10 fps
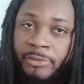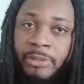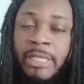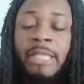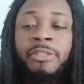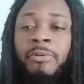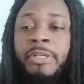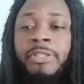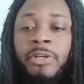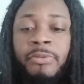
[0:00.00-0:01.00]
You guys
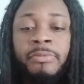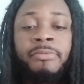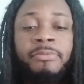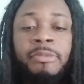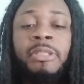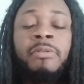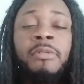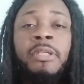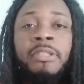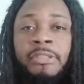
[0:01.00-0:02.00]
already know. So,
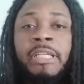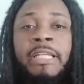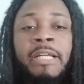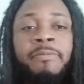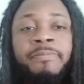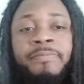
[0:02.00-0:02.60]
check it out.